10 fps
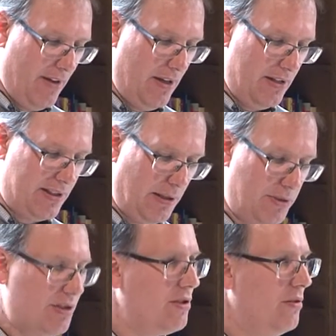uh,
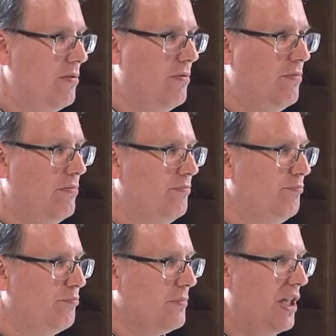seems to
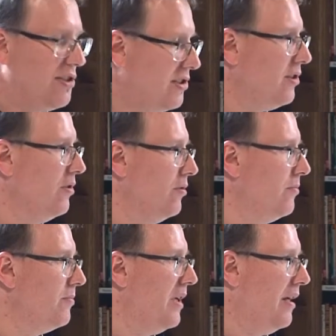
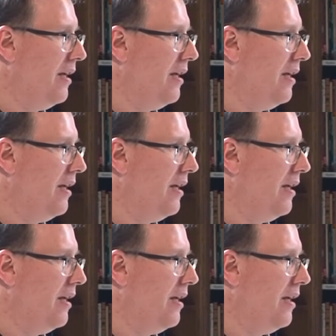assume uh,